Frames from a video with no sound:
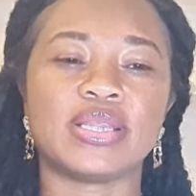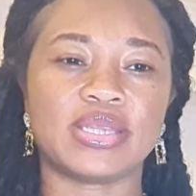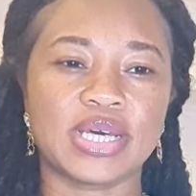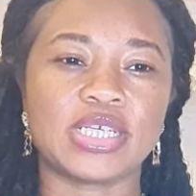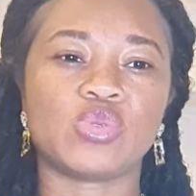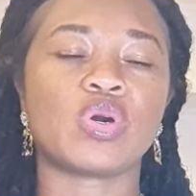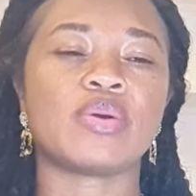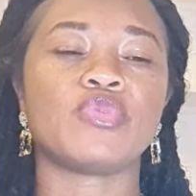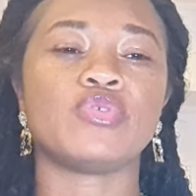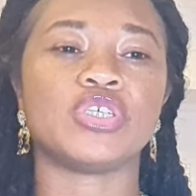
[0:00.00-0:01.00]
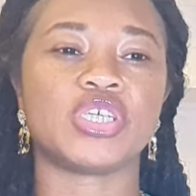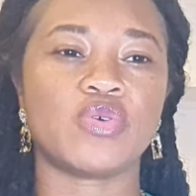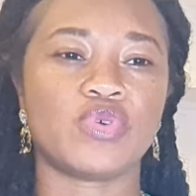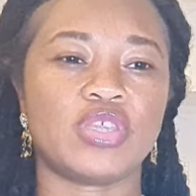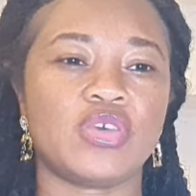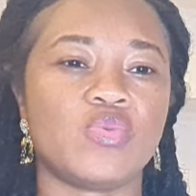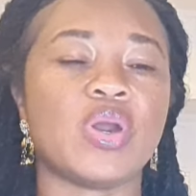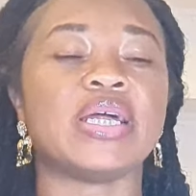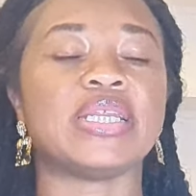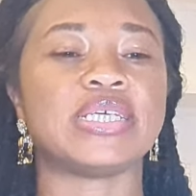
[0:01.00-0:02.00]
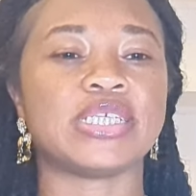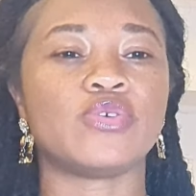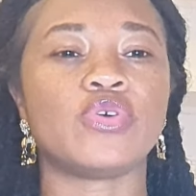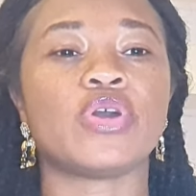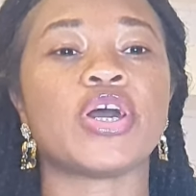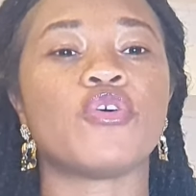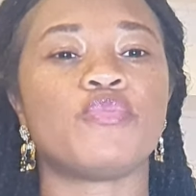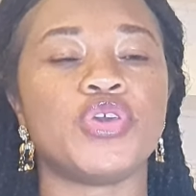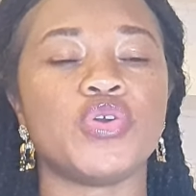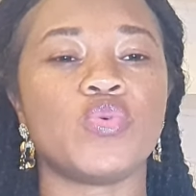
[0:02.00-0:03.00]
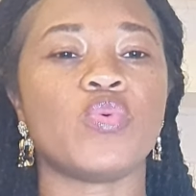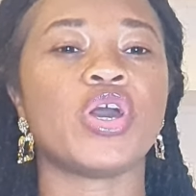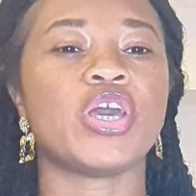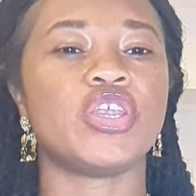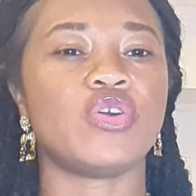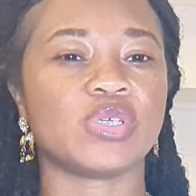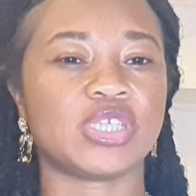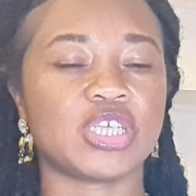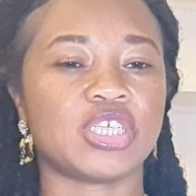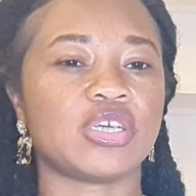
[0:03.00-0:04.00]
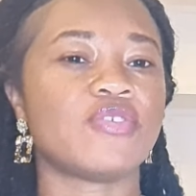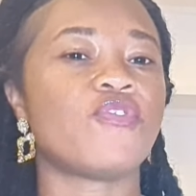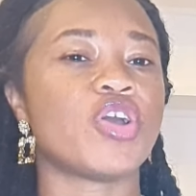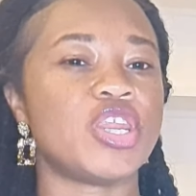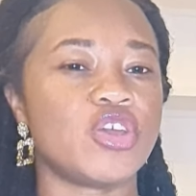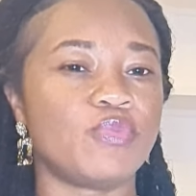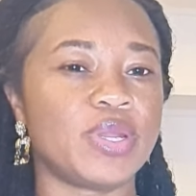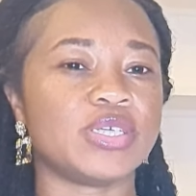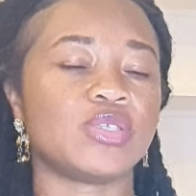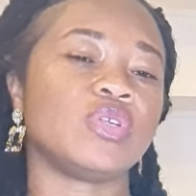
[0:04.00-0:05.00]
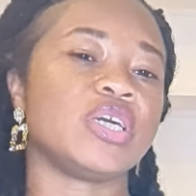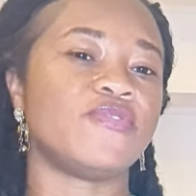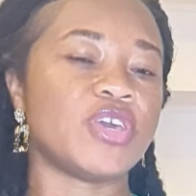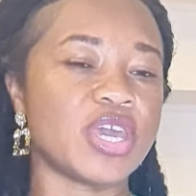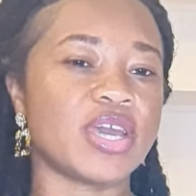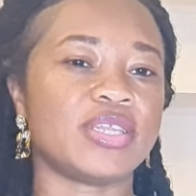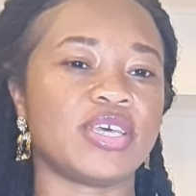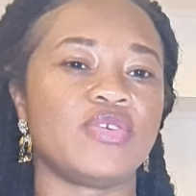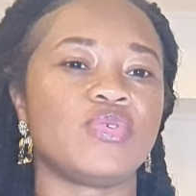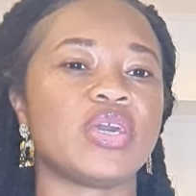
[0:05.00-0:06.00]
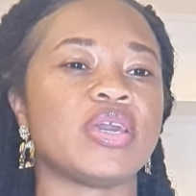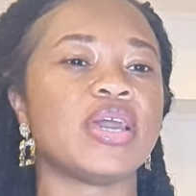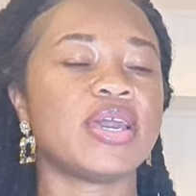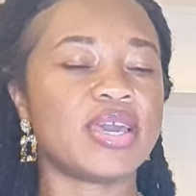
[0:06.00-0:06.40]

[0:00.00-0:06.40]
That is what I'm going to share with you. And this is going to help you in your search for a new place to live here in the UK.